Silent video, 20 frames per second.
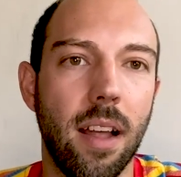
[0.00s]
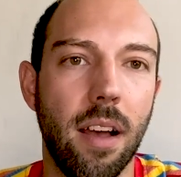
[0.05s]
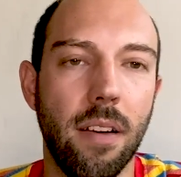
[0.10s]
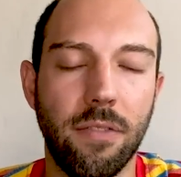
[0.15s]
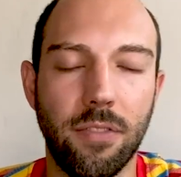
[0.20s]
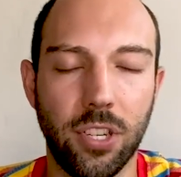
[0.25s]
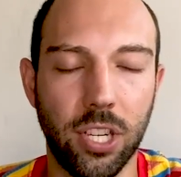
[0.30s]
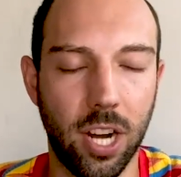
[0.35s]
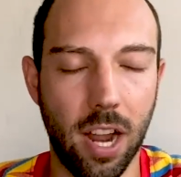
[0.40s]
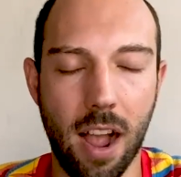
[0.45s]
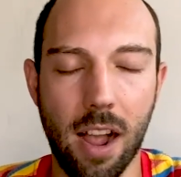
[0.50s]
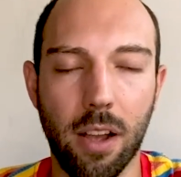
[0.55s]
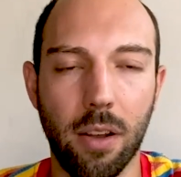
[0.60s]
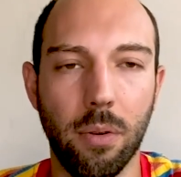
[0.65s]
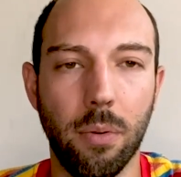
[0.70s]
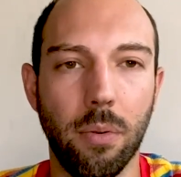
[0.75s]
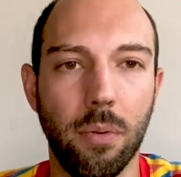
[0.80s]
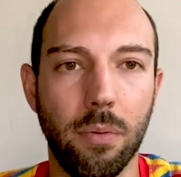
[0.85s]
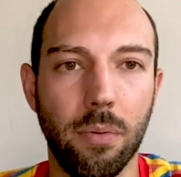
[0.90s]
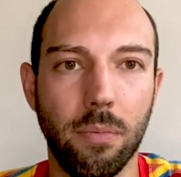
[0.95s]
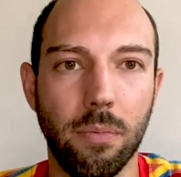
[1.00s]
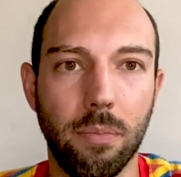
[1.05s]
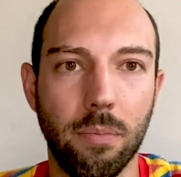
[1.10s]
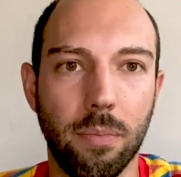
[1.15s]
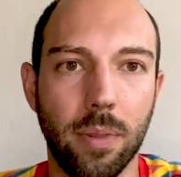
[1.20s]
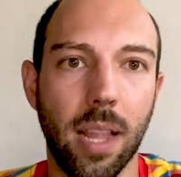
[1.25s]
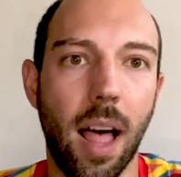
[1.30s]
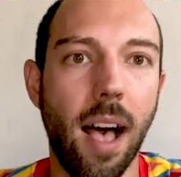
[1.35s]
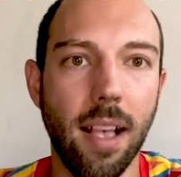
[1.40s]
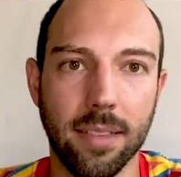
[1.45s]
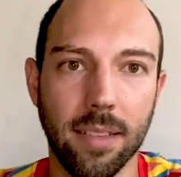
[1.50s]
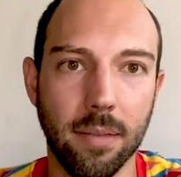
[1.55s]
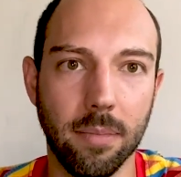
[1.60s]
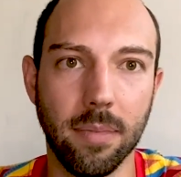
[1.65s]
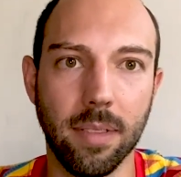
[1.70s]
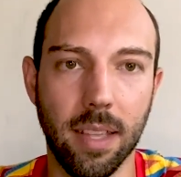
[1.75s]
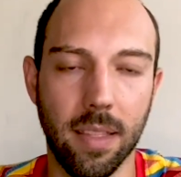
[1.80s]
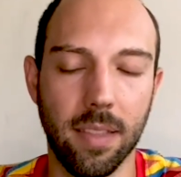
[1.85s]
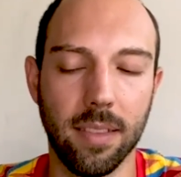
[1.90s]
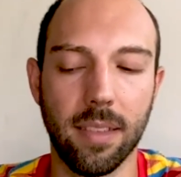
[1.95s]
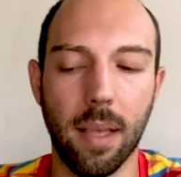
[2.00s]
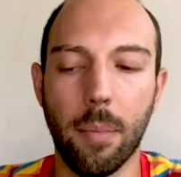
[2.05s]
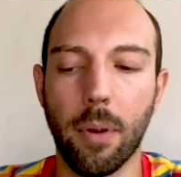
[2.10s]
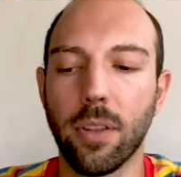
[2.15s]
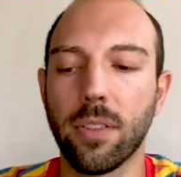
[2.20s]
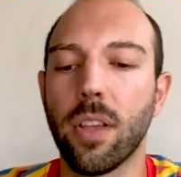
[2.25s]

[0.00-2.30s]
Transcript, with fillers: of Chicago blossoms in the summer.